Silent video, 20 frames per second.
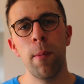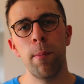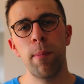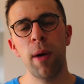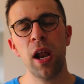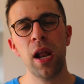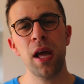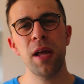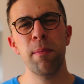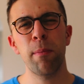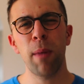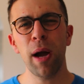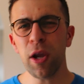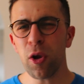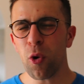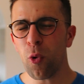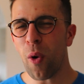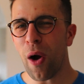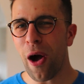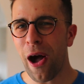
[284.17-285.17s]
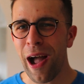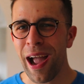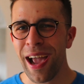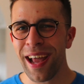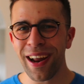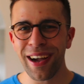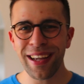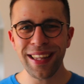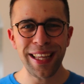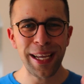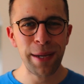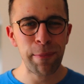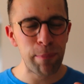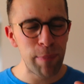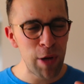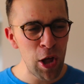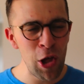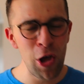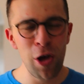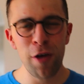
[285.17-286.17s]
But Michael Hyatt, I think,
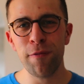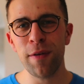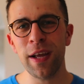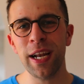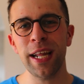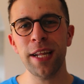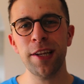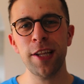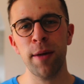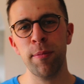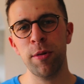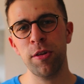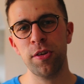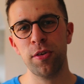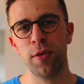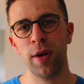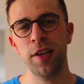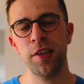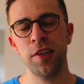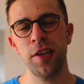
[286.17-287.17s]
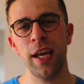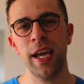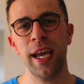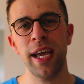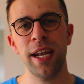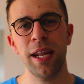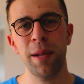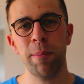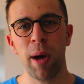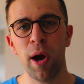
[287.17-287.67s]
perfectly demonstrated it in a